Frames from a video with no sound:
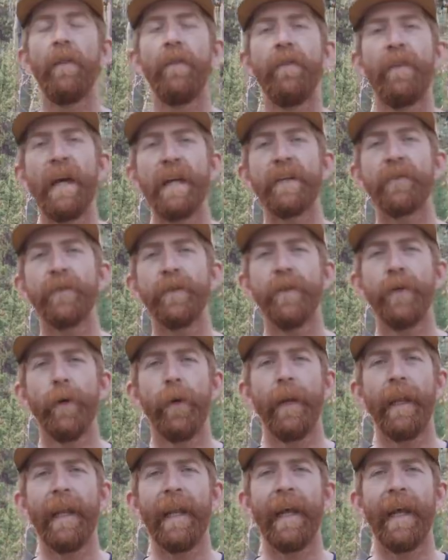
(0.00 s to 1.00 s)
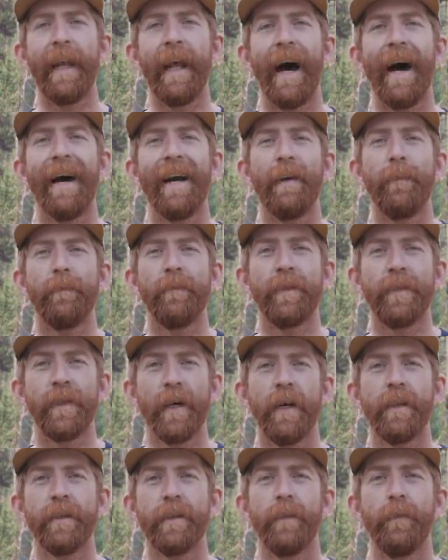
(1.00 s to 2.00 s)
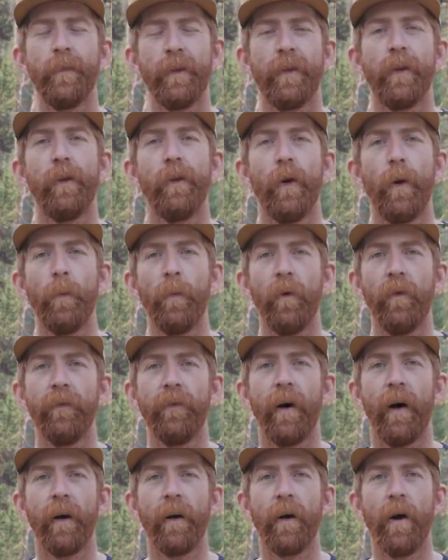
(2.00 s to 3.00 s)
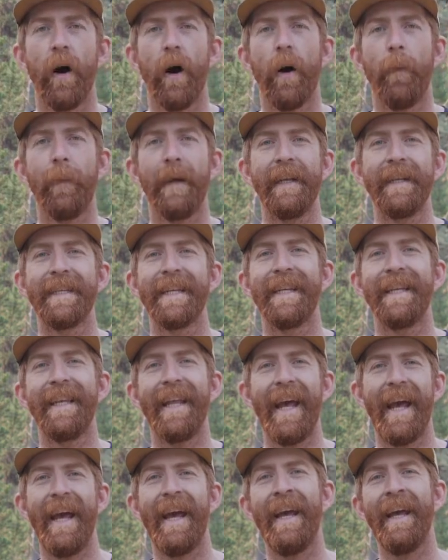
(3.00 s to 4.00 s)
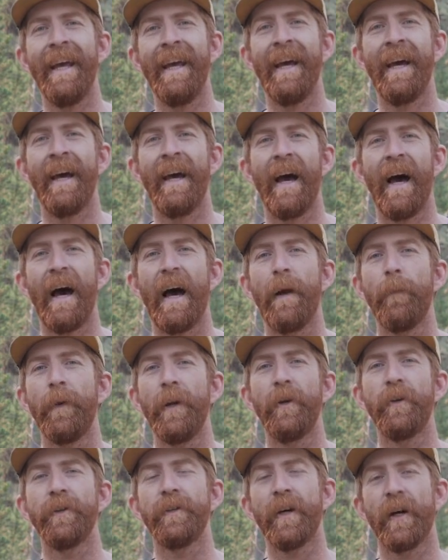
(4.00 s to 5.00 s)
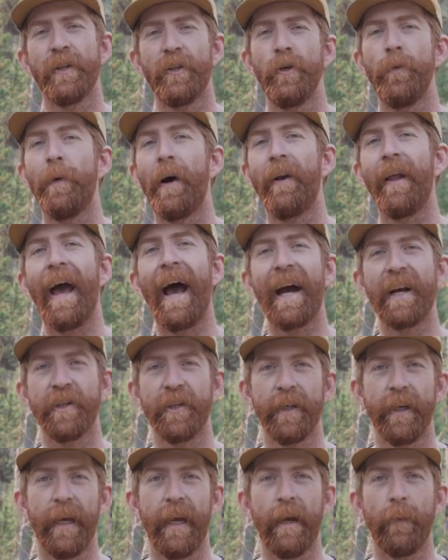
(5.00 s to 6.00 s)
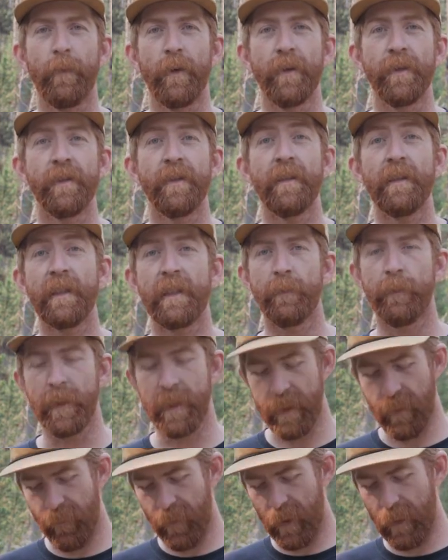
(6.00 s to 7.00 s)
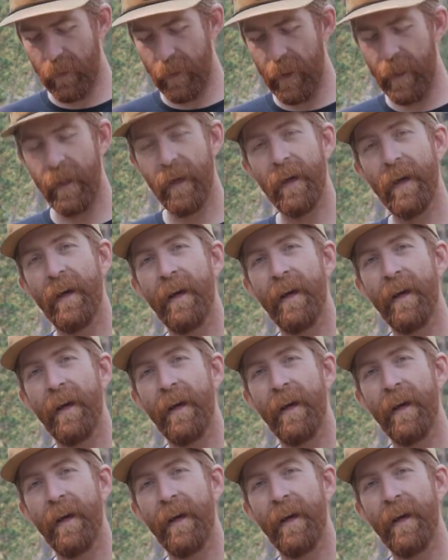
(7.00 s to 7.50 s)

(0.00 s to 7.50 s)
Thanks for tuning in. I am Dustin with the LoamWolf.com, and today I'm here to talk to you about action cameras, specifically